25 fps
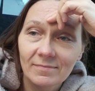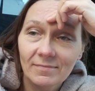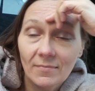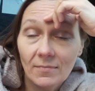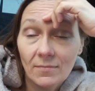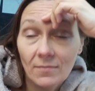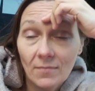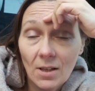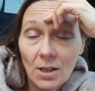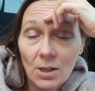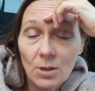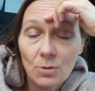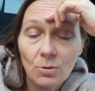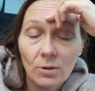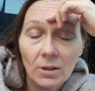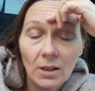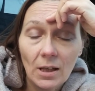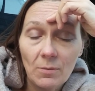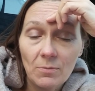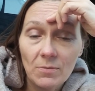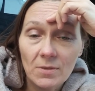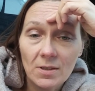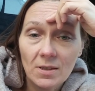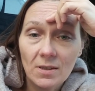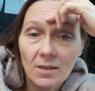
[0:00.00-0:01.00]
That's what
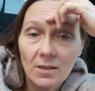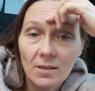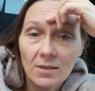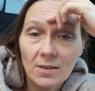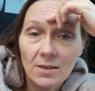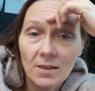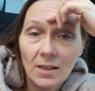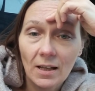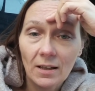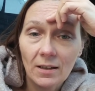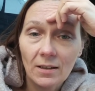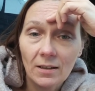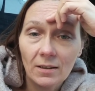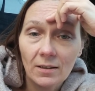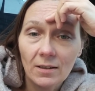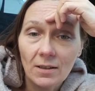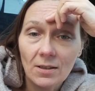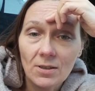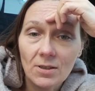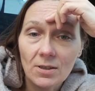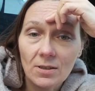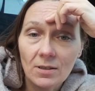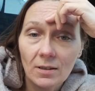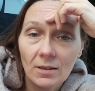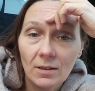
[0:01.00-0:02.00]
I'm still saying.
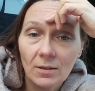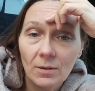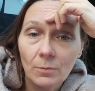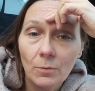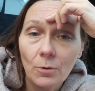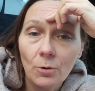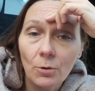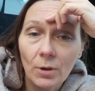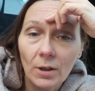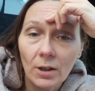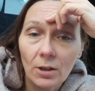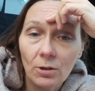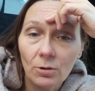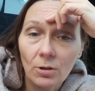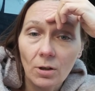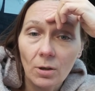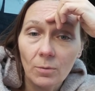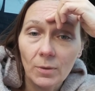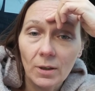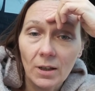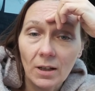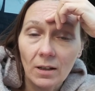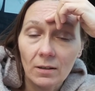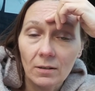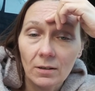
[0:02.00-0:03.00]
It's more
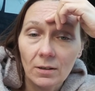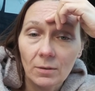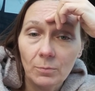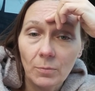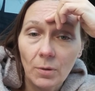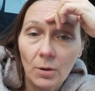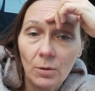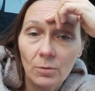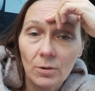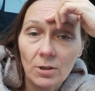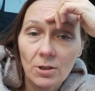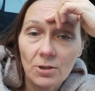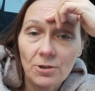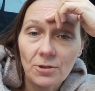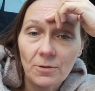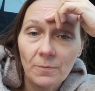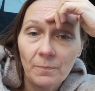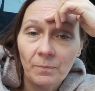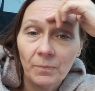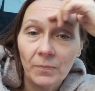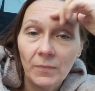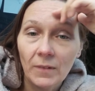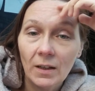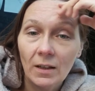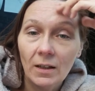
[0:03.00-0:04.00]
economical in Polish,
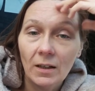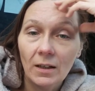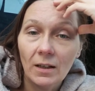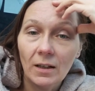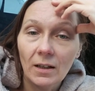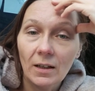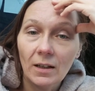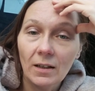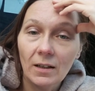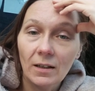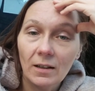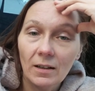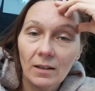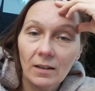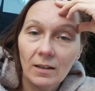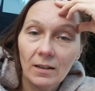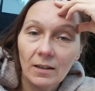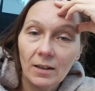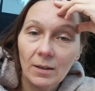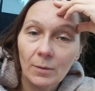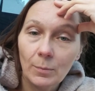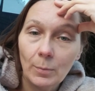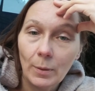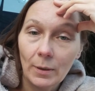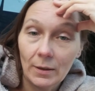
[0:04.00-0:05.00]

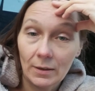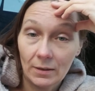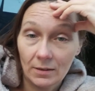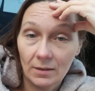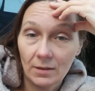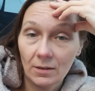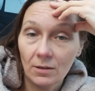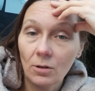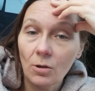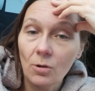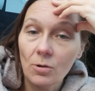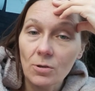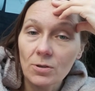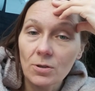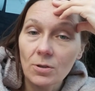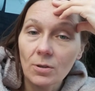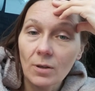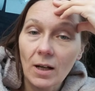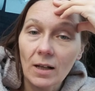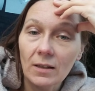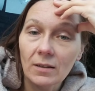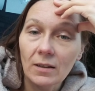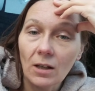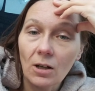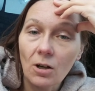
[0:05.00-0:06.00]
but also
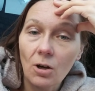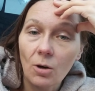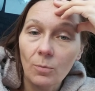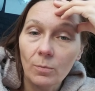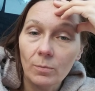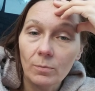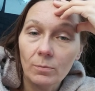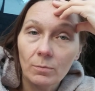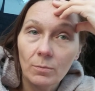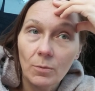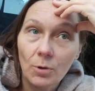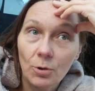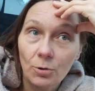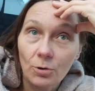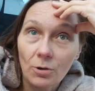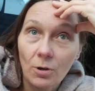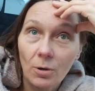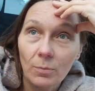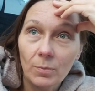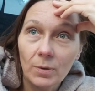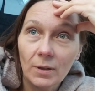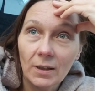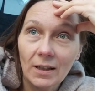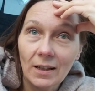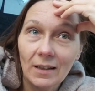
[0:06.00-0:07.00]
kind of more
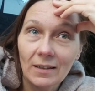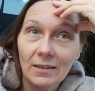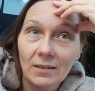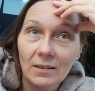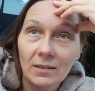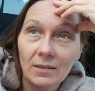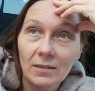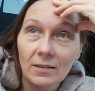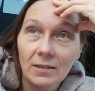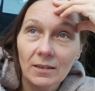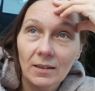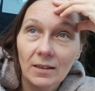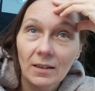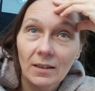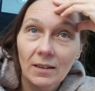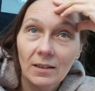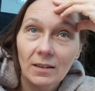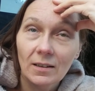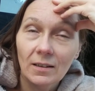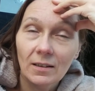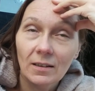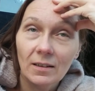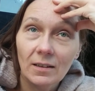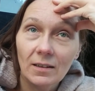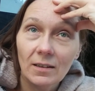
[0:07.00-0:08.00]
complicated
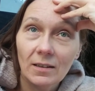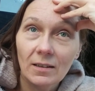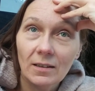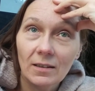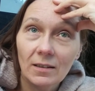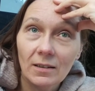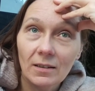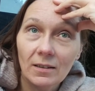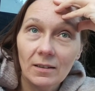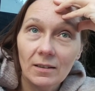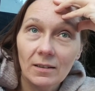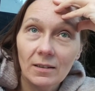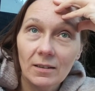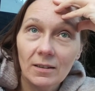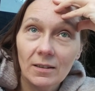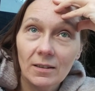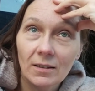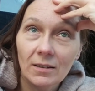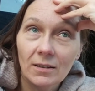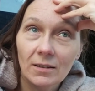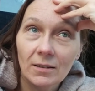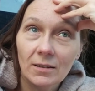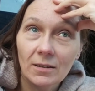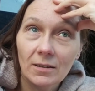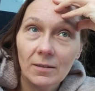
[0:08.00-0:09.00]

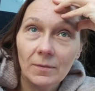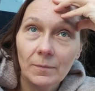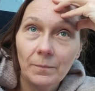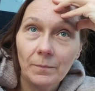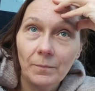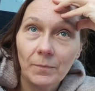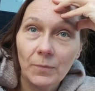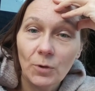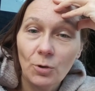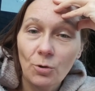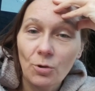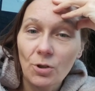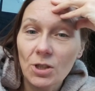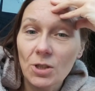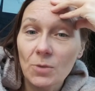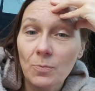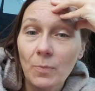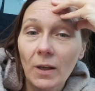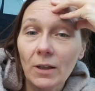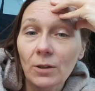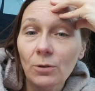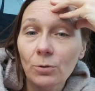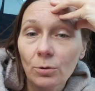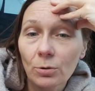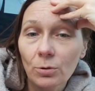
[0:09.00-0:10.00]
to
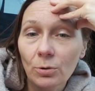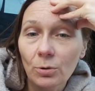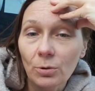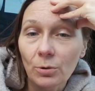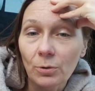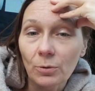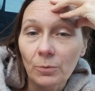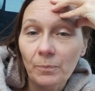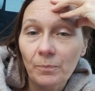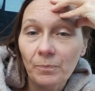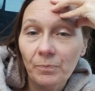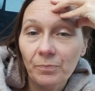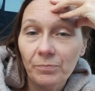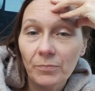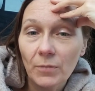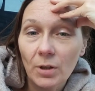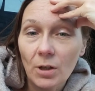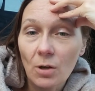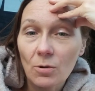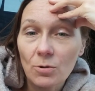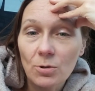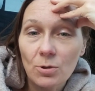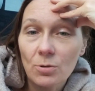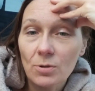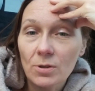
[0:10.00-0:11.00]
explain to you,
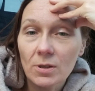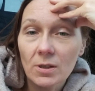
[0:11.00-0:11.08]
because